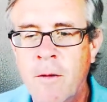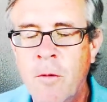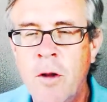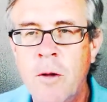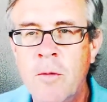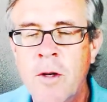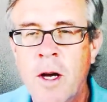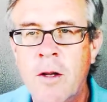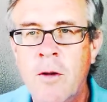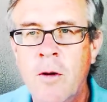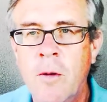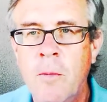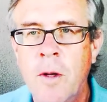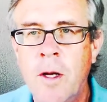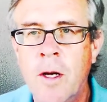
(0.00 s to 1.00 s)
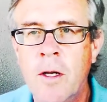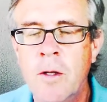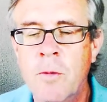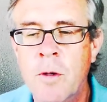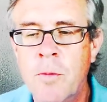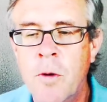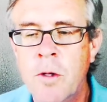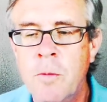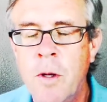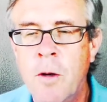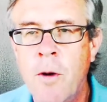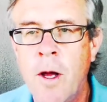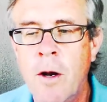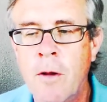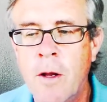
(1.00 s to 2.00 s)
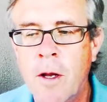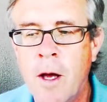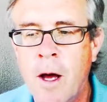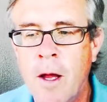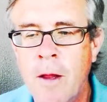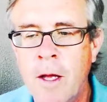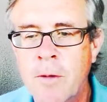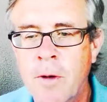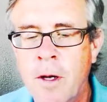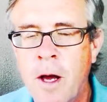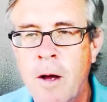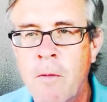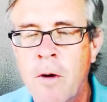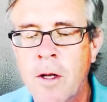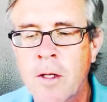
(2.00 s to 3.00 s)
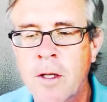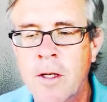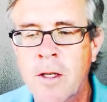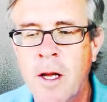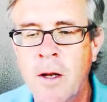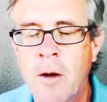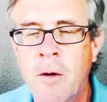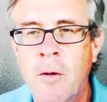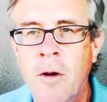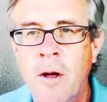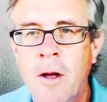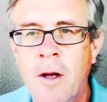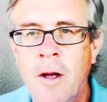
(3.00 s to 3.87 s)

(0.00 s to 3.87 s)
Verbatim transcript: we will object to it because we're supposed to be greater than God. That's what God wants us, I know.